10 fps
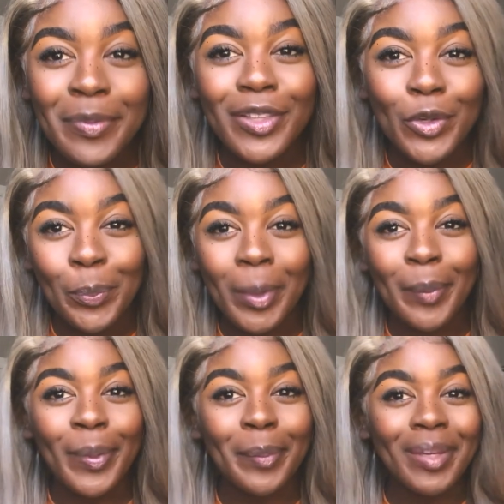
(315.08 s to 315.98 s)
little
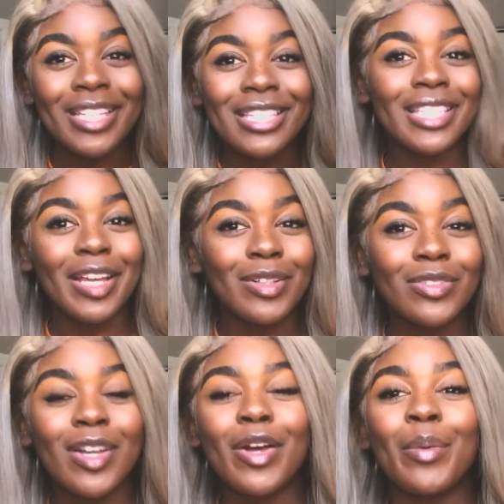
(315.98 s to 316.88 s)
bit stiff.
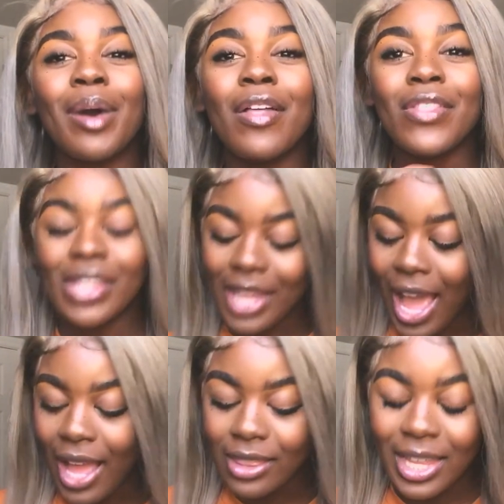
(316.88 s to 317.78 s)
But other than
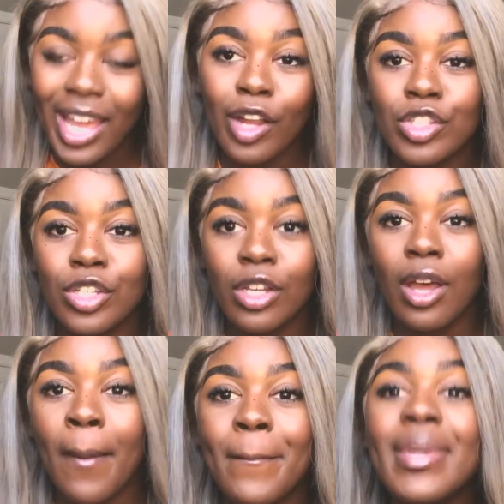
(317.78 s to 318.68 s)
that, the hair
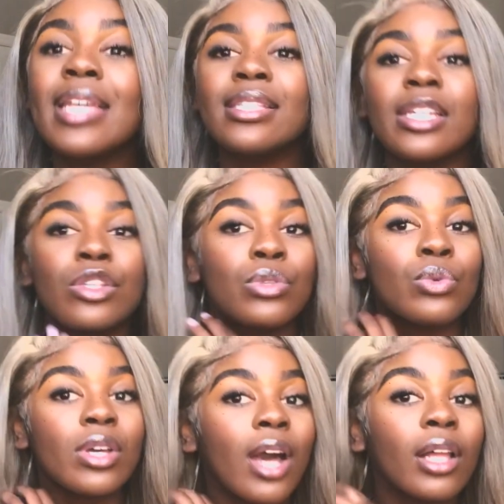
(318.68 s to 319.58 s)
took amazing
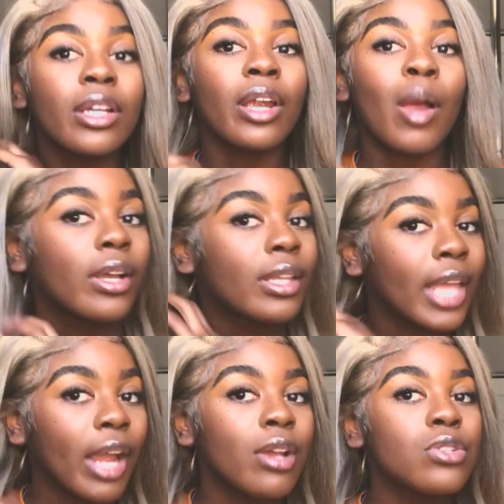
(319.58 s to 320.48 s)
to the color.
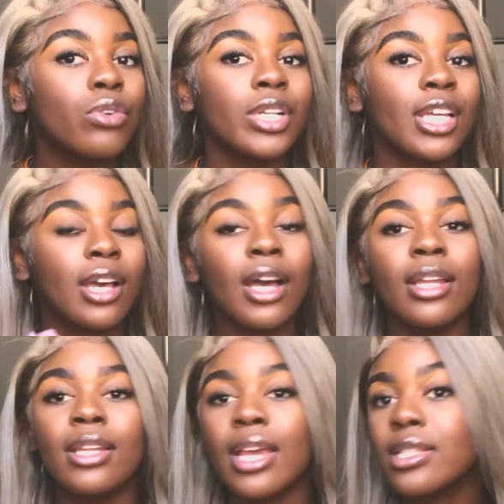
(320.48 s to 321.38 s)
The hair is already
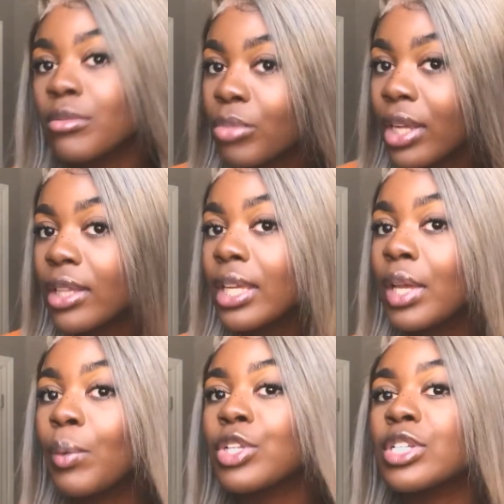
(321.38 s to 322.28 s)
cut nice and
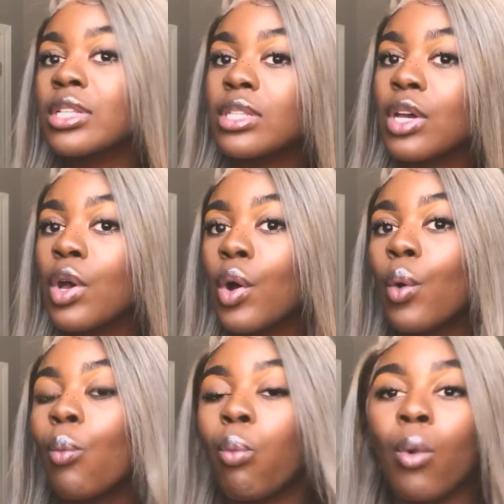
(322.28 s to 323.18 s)
bluntly, which is
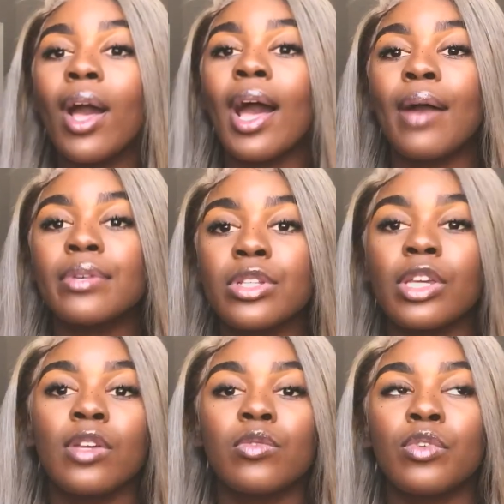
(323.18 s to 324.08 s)
what I was
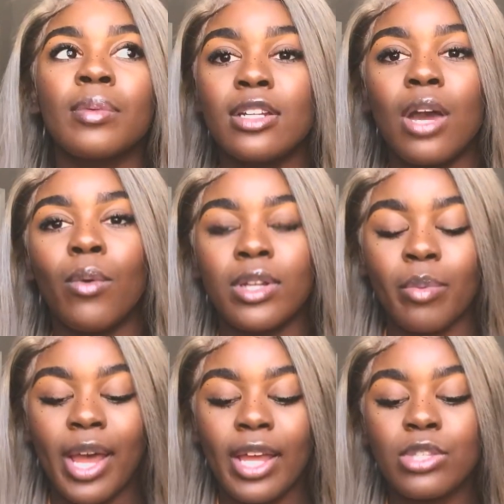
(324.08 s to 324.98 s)
looking for. I did not want to
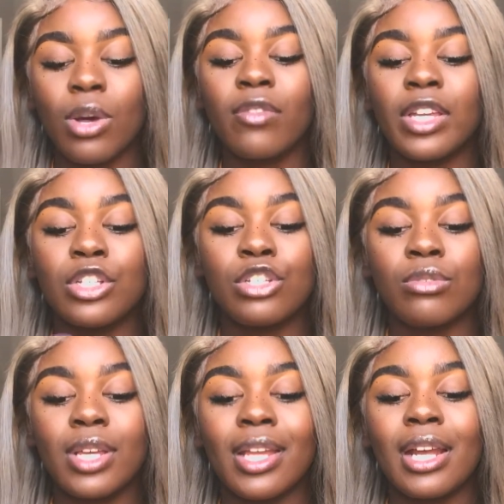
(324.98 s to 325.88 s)
buy a 12-inch
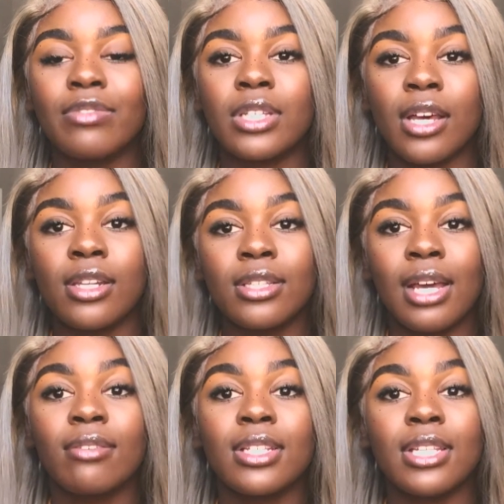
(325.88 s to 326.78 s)
unit and have to cut it
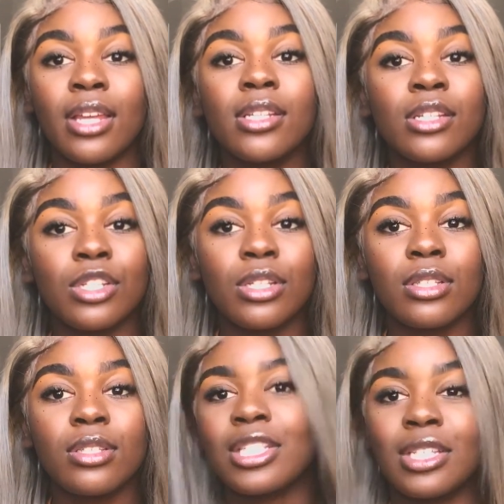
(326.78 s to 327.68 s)
down to 10 inches.
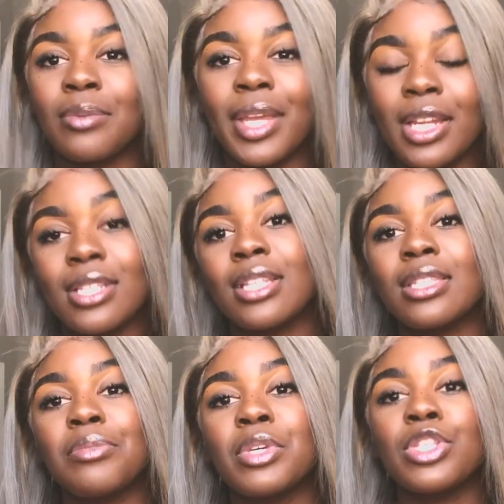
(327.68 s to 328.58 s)
This doesn't make any
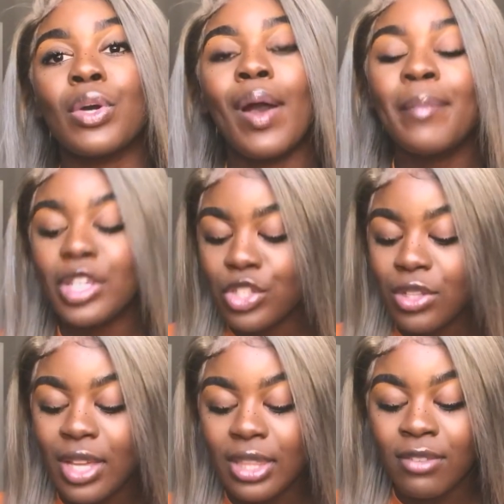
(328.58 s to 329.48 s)
sense to me. So I made
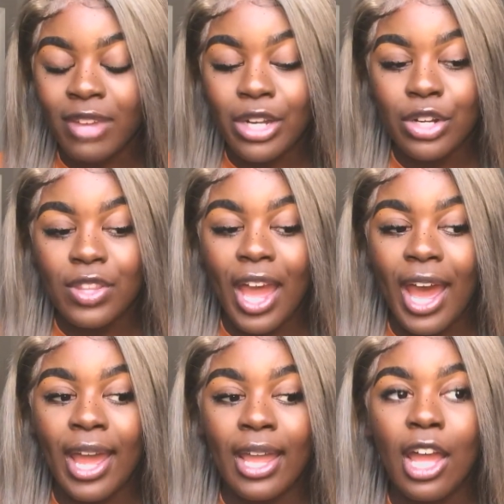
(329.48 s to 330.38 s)
sure that the vendor that
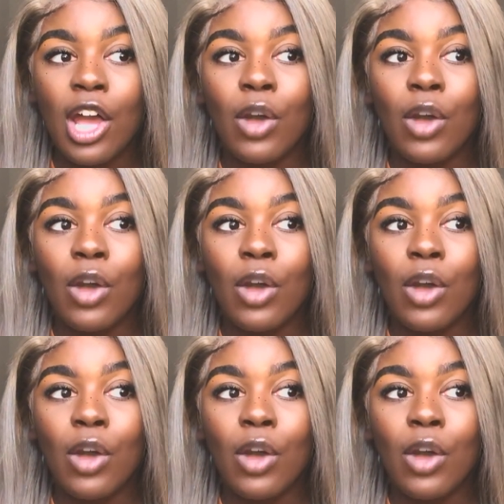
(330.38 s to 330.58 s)
I